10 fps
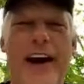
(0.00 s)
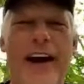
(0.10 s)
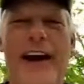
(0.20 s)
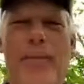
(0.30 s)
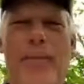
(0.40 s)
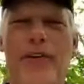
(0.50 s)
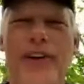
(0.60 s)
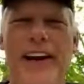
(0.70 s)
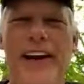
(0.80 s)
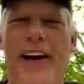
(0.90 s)
had the
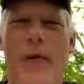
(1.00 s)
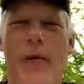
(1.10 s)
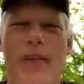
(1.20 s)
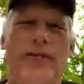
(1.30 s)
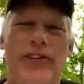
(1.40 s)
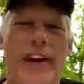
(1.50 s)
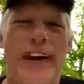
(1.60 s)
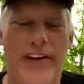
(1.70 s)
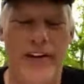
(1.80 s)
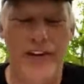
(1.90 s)
opportunity to hunt with him just
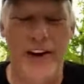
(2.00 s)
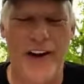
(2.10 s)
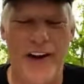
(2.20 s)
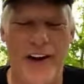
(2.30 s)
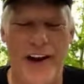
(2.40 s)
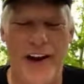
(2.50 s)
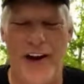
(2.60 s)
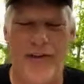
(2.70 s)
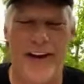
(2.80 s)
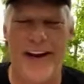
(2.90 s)
like yourself,
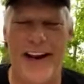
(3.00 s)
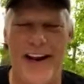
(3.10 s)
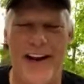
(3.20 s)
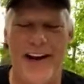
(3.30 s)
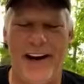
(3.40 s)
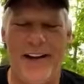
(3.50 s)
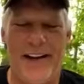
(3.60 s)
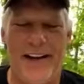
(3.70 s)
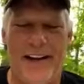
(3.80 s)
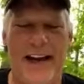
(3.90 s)
and
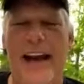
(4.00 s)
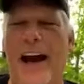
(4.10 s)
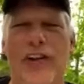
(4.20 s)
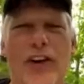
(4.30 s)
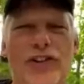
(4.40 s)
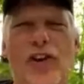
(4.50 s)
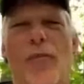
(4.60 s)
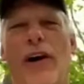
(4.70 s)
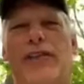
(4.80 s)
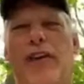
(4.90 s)
I've learned so
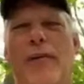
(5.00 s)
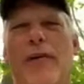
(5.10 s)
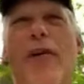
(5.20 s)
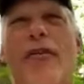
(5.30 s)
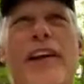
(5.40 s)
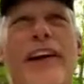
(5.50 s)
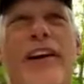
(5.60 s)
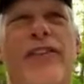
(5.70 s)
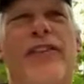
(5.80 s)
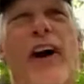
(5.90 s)
much from him over the
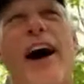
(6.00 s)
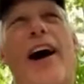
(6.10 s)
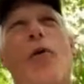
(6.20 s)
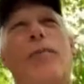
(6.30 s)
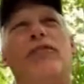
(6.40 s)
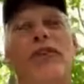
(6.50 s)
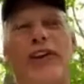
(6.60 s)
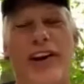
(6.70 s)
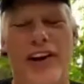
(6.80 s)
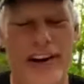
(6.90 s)
years. So I hope he's doing
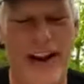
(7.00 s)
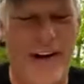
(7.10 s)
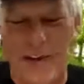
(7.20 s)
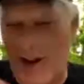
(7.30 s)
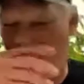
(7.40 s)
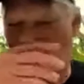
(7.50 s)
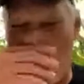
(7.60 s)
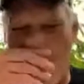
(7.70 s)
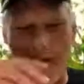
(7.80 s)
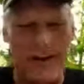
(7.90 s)
good. Now I'll have to give him a
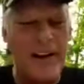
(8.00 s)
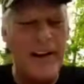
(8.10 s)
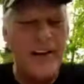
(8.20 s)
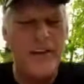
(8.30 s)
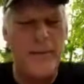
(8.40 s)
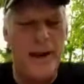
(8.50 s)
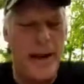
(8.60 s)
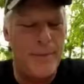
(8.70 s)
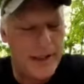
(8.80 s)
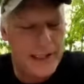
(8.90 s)
call here
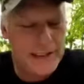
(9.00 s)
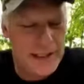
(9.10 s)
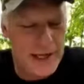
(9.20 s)
sometime. But